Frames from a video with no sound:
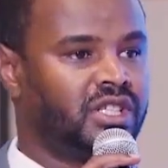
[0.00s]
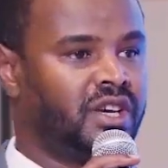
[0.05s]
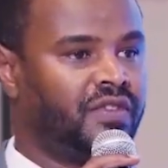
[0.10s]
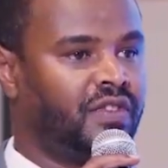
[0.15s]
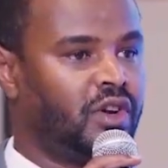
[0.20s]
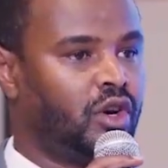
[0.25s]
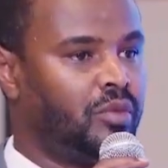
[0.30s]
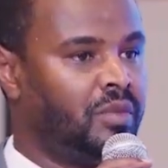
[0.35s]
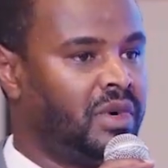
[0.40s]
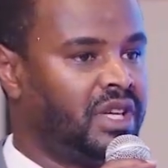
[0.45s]

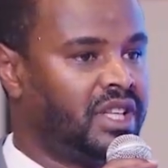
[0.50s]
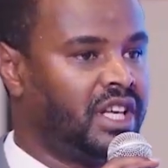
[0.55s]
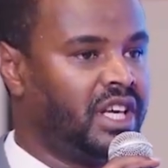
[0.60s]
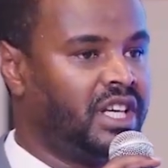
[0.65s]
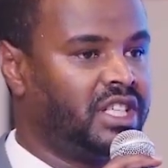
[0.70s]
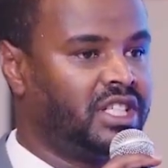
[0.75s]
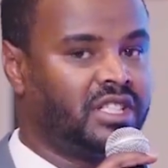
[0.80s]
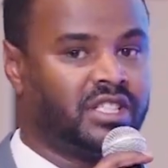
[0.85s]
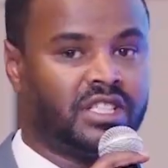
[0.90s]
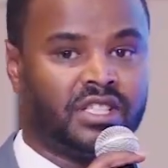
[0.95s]
development
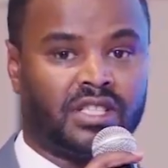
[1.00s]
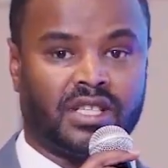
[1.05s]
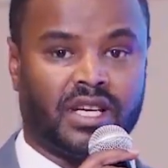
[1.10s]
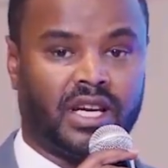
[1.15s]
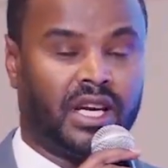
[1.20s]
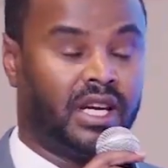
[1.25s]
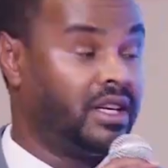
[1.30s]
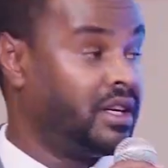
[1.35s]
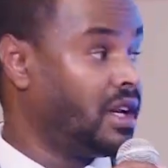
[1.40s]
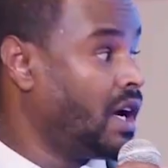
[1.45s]
agencies,
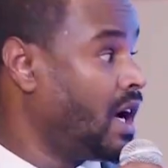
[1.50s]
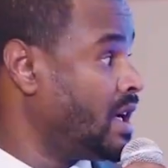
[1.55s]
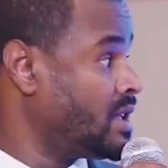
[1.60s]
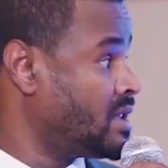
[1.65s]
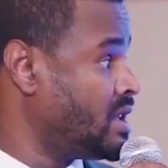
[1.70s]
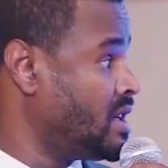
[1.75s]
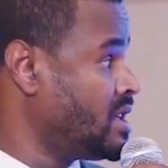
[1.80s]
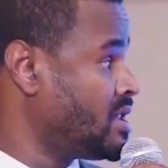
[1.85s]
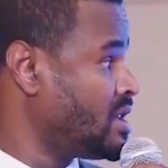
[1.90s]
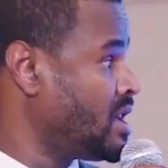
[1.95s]
and
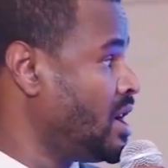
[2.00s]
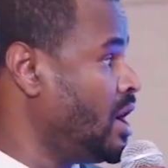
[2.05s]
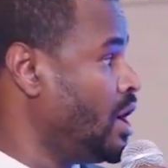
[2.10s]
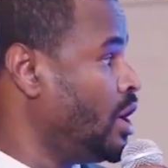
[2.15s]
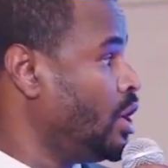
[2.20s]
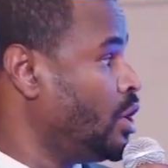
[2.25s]
others